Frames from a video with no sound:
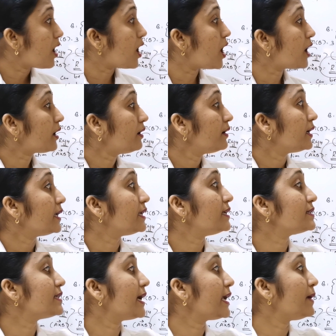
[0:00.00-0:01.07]
or it
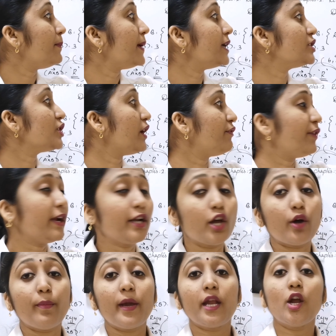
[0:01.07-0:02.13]
is the image of a
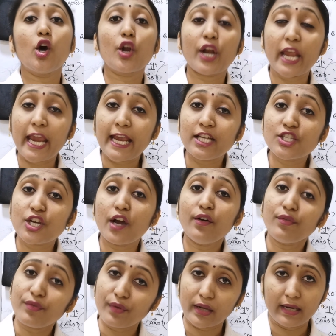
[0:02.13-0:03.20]
domain or range
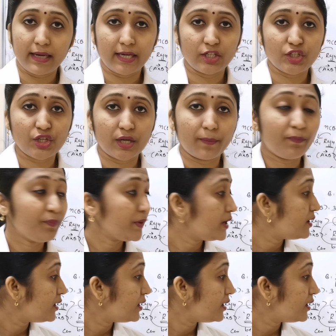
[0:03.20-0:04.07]
of relation.